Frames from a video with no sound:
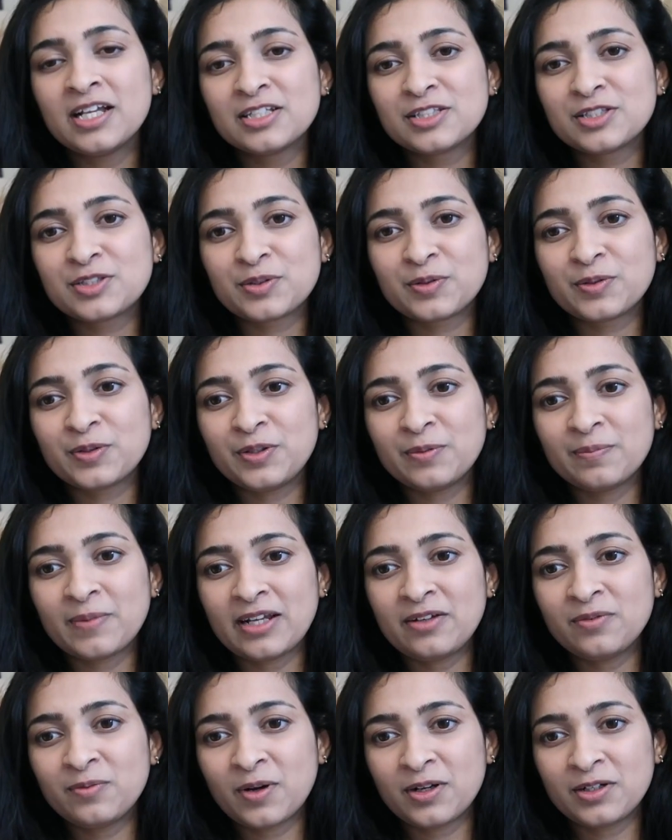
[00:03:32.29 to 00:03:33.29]
So you
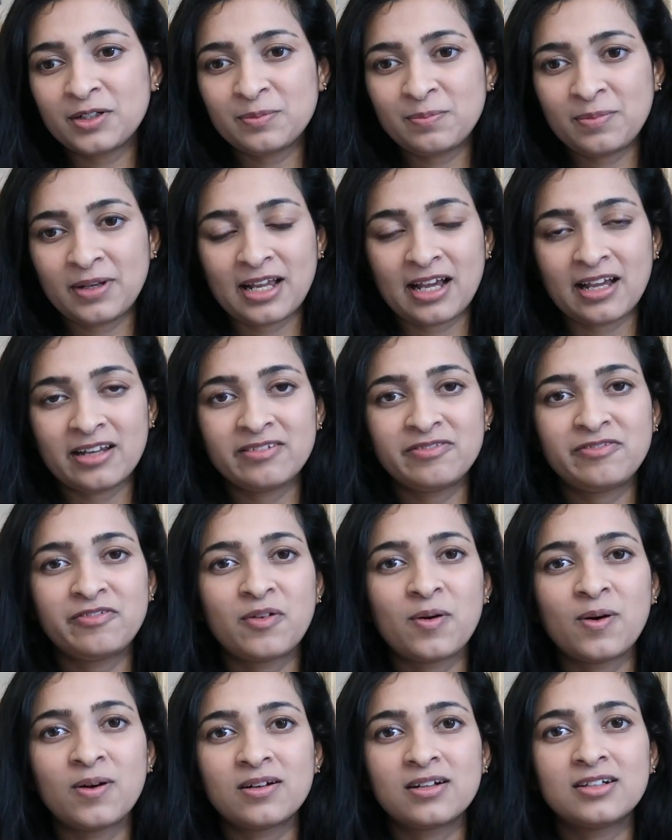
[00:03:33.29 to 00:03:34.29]
might want to plan
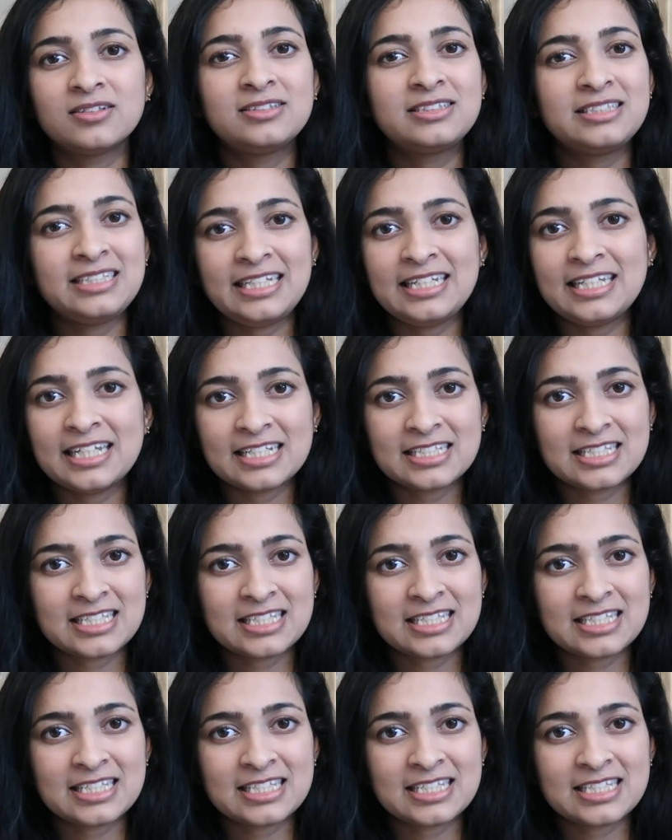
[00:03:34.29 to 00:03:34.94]
for a 3-day